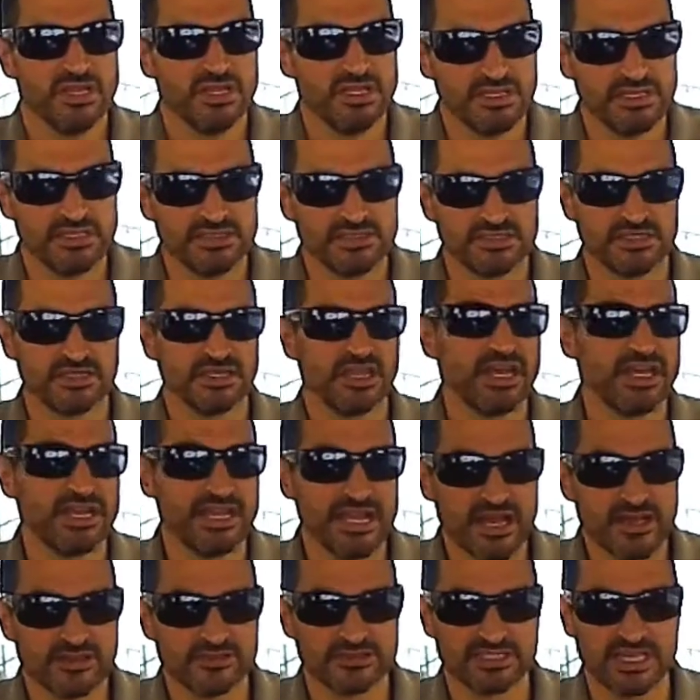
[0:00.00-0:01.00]
it's
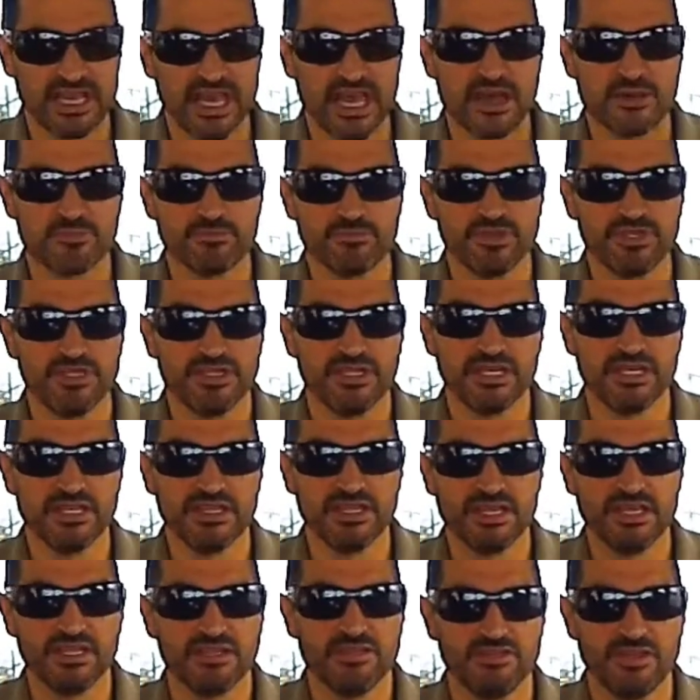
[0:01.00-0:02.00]
lighthouse app and they,
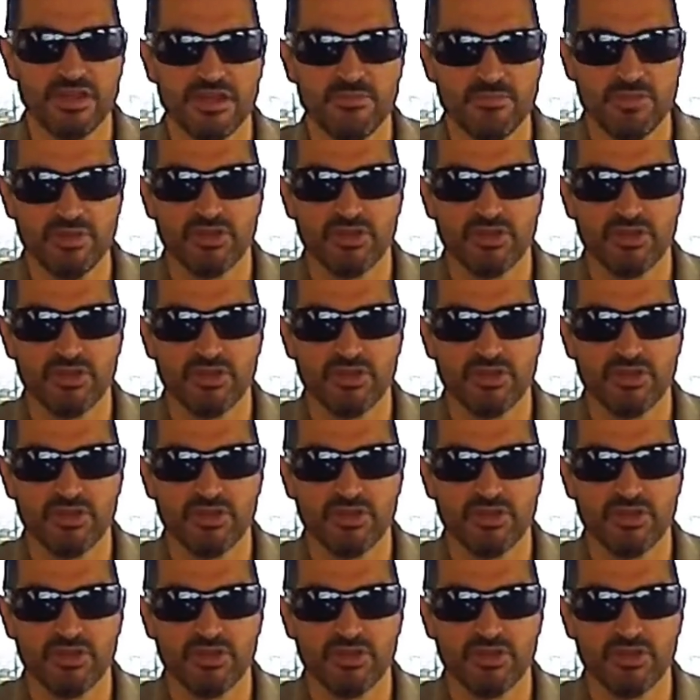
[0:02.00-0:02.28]
they, they,